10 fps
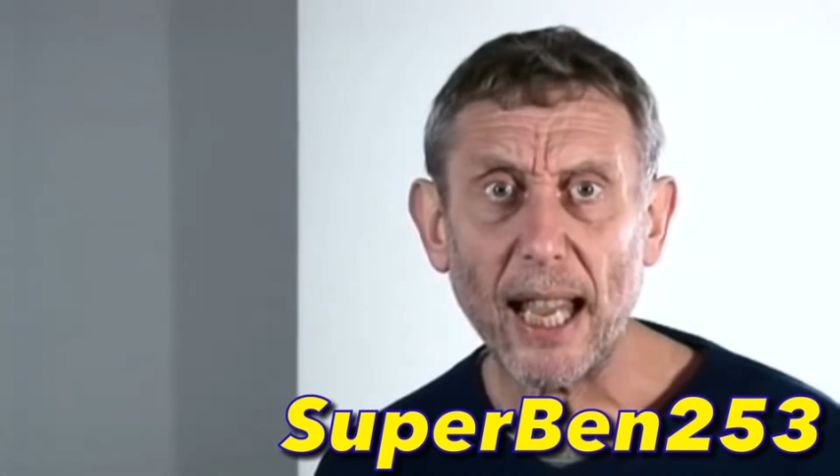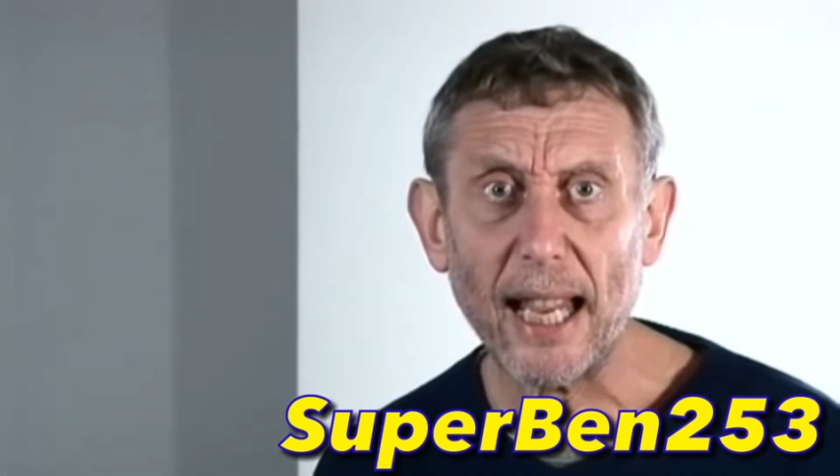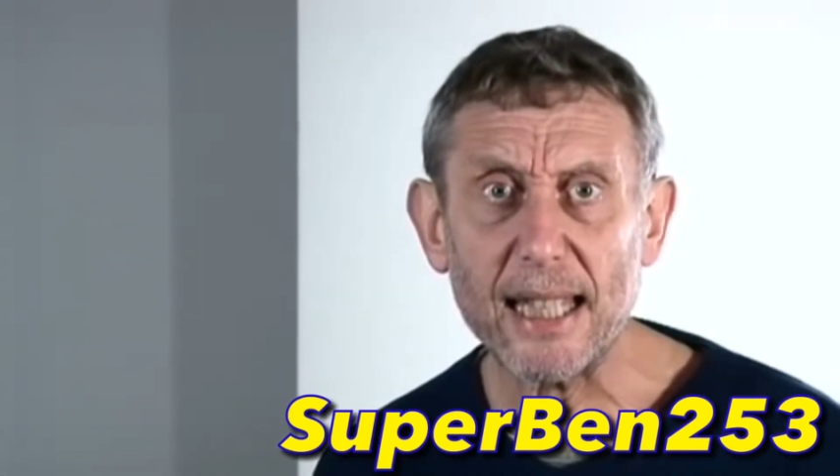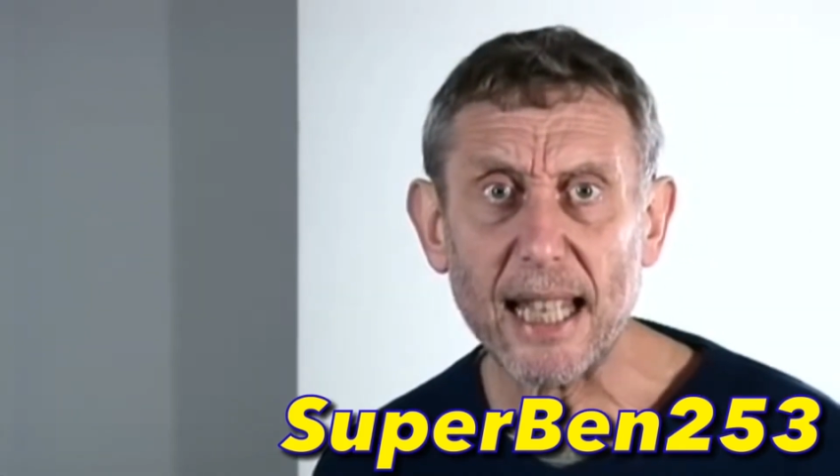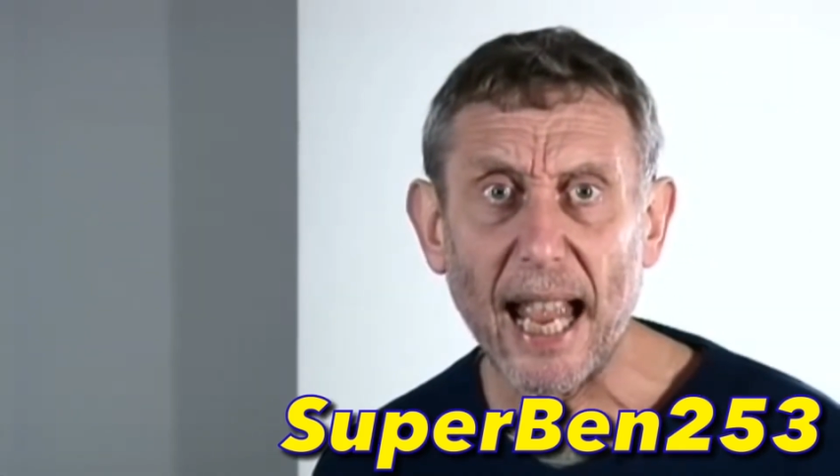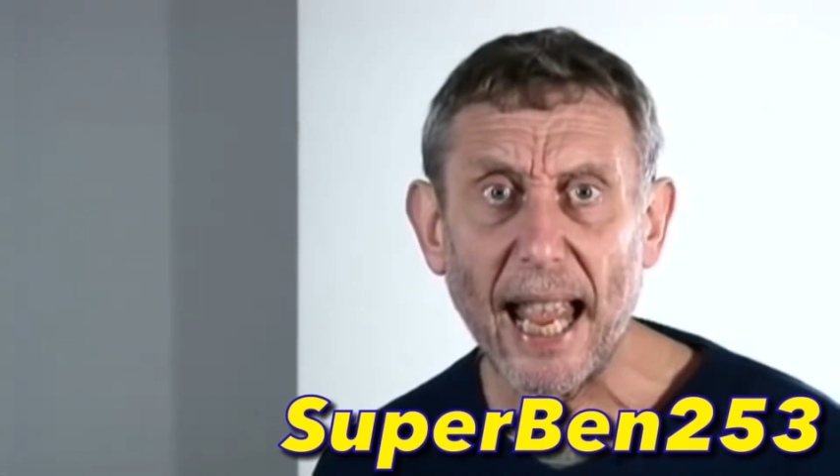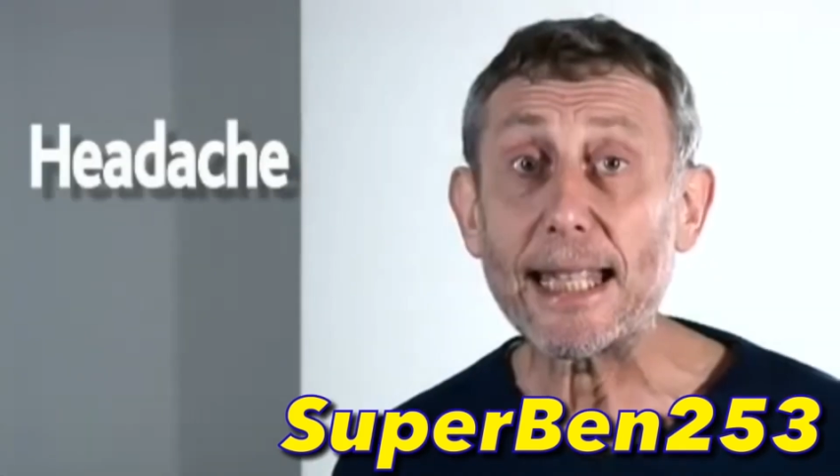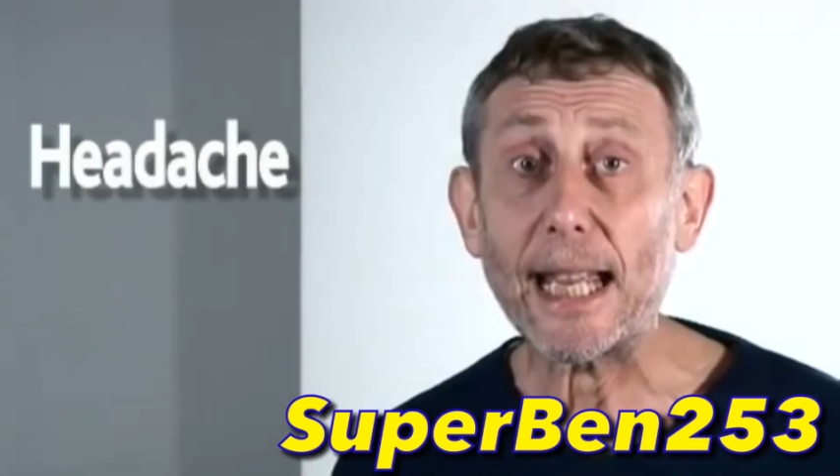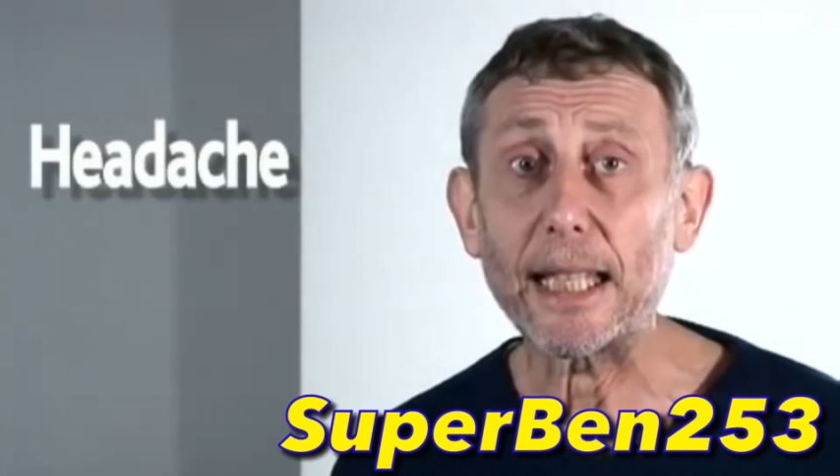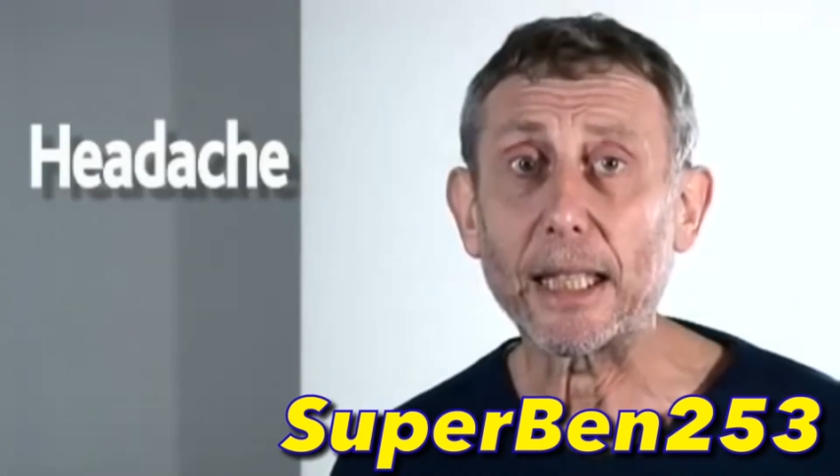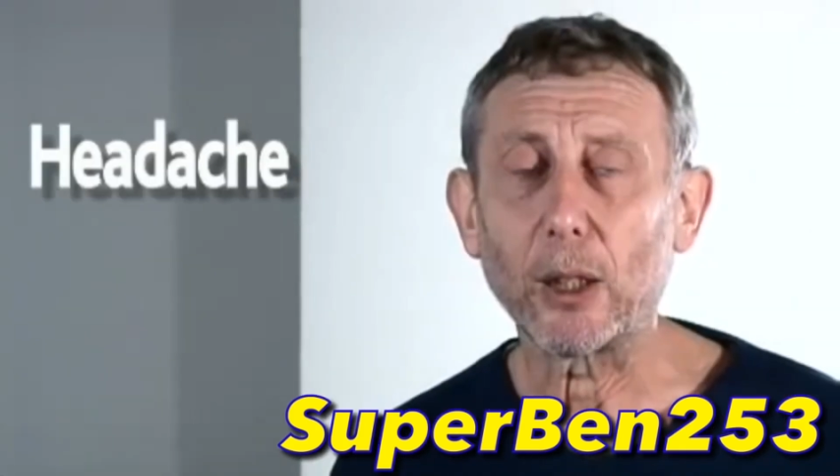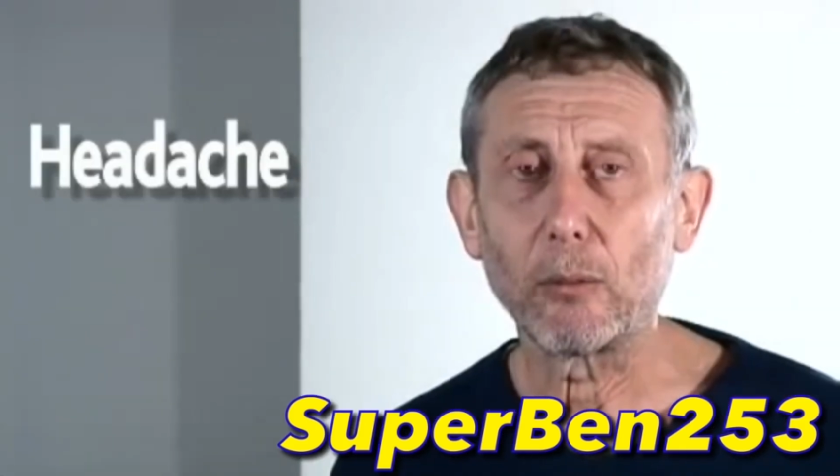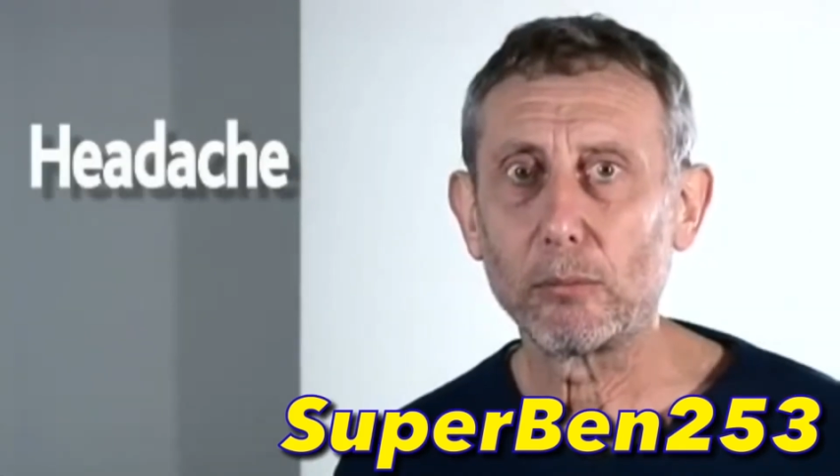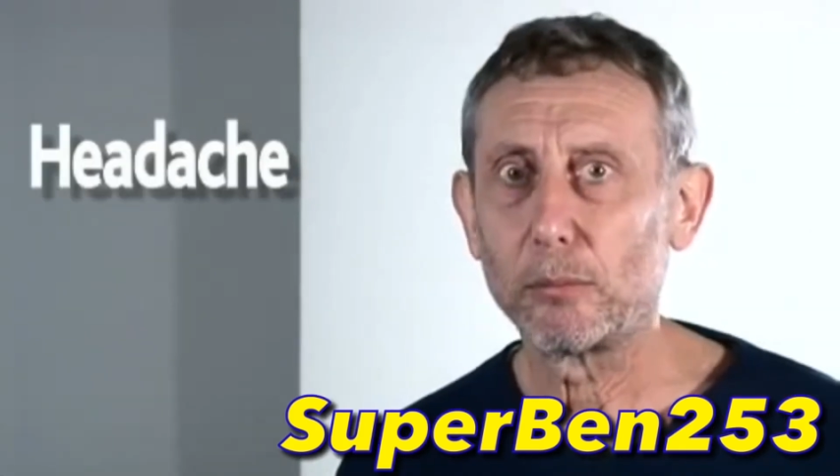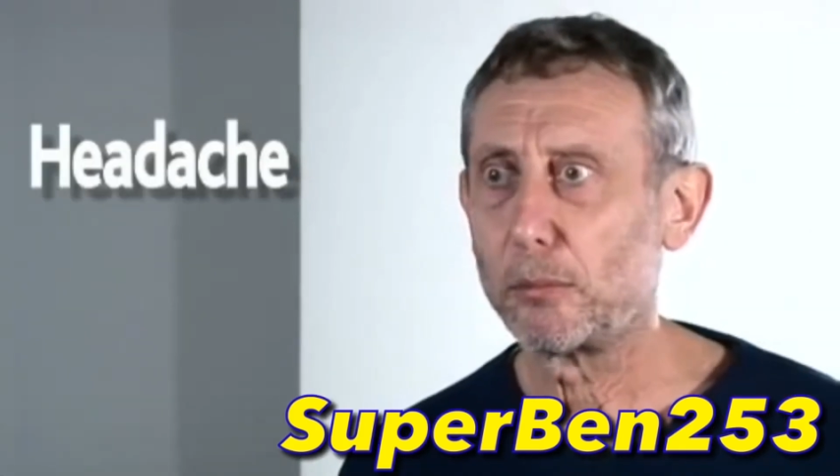It's a headache.
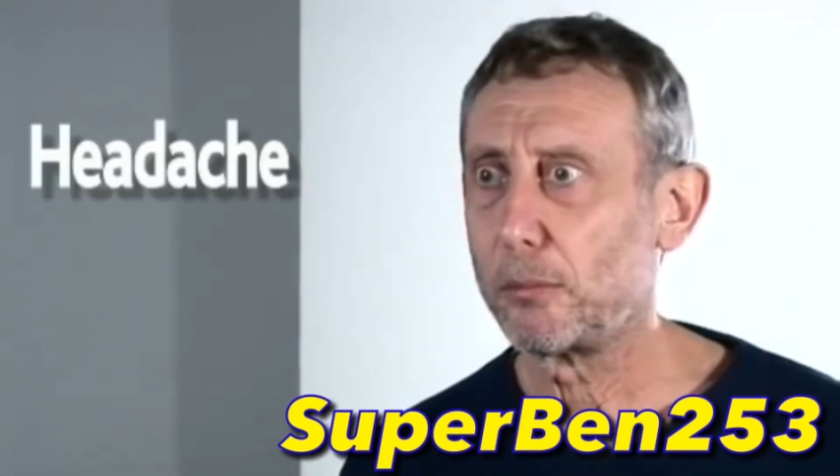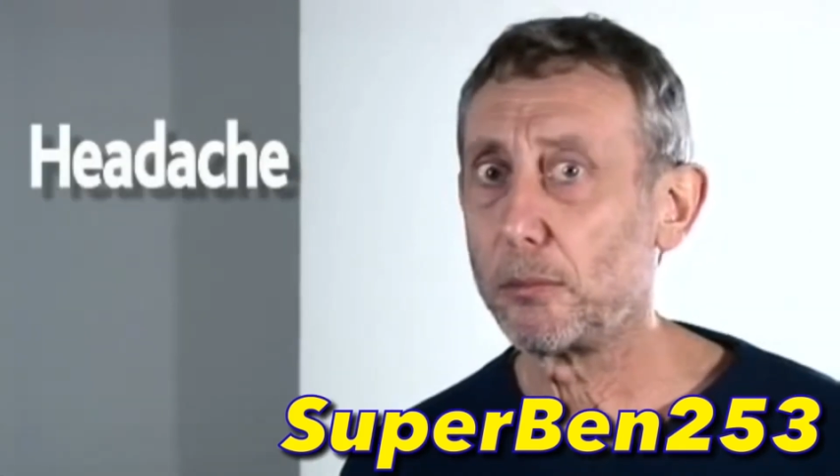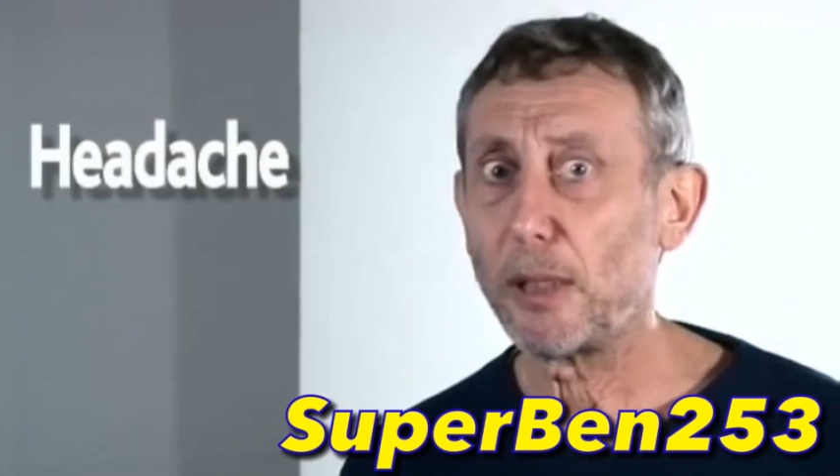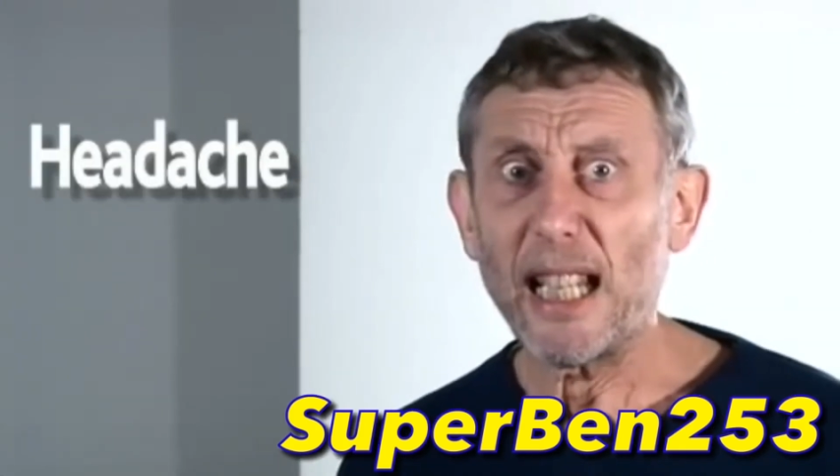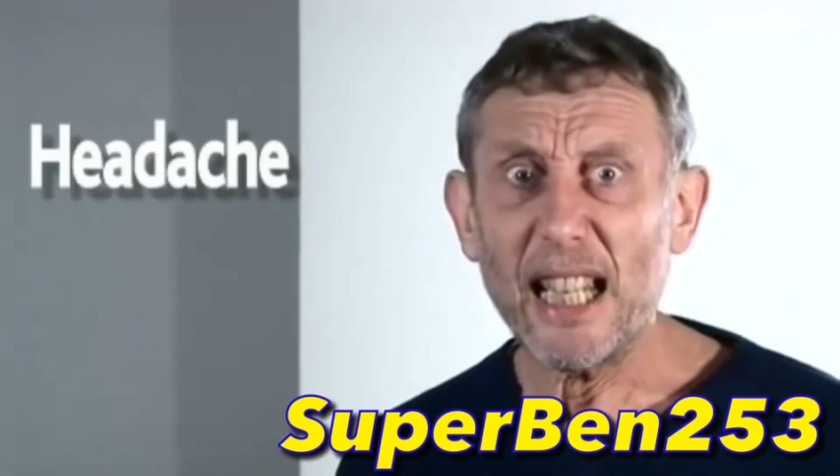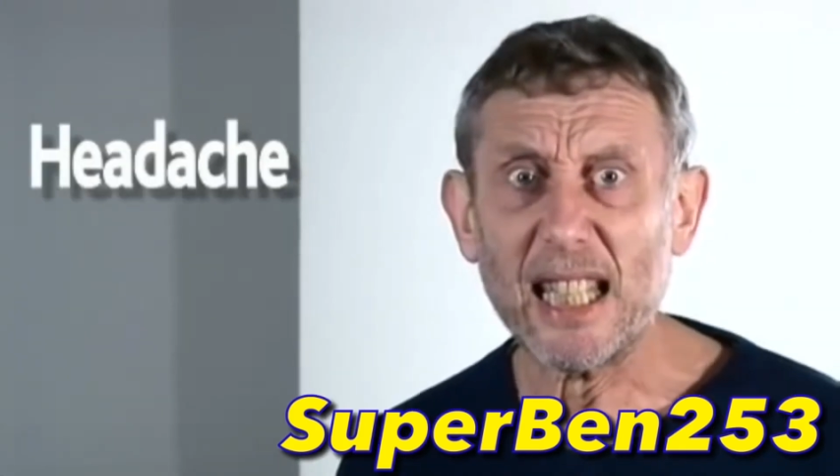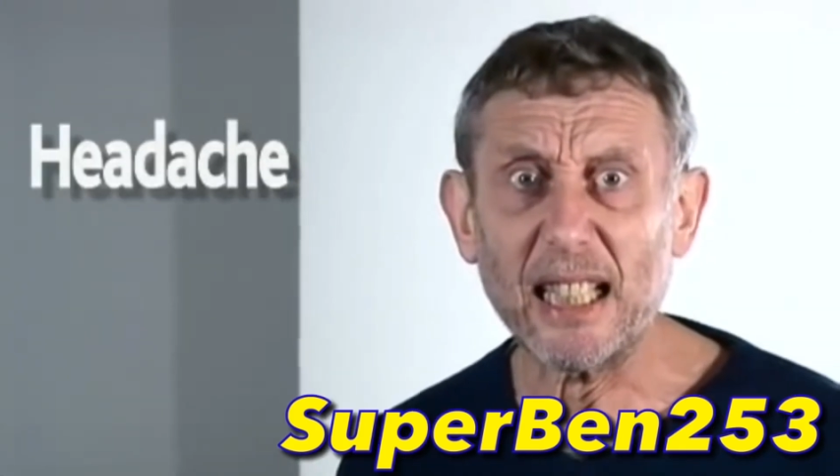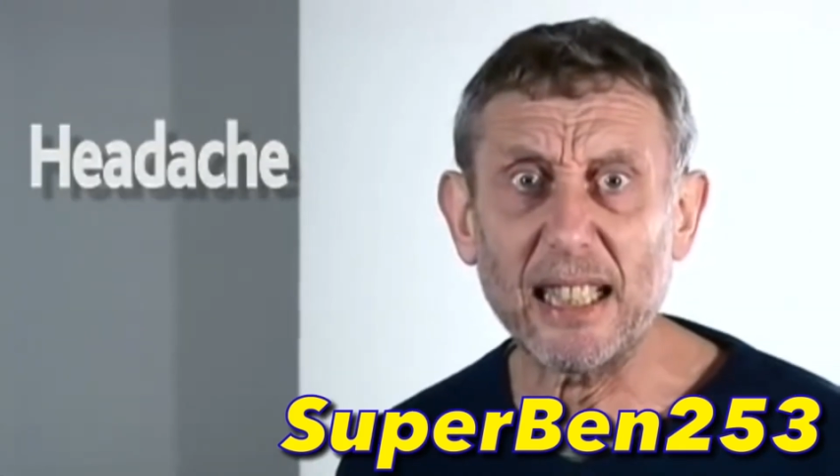It's a